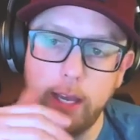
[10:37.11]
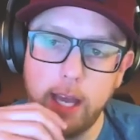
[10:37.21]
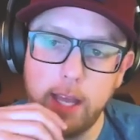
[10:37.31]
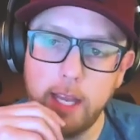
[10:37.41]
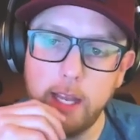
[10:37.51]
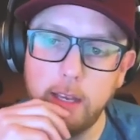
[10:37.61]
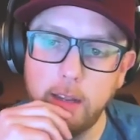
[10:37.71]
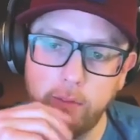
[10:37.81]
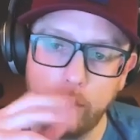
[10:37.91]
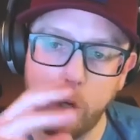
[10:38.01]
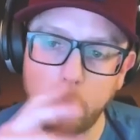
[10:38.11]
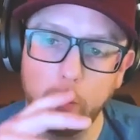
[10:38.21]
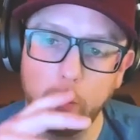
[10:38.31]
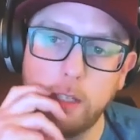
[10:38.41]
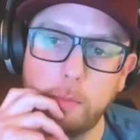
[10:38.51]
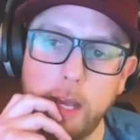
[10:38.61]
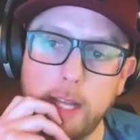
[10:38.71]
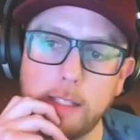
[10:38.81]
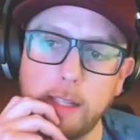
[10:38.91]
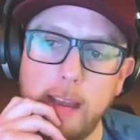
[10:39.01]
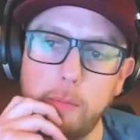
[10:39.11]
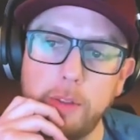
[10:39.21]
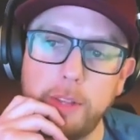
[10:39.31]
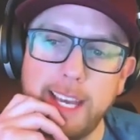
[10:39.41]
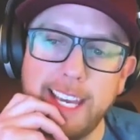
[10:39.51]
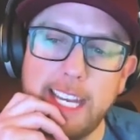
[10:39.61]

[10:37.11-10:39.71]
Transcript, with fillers: and then of course we talked Pan's Labyrinth.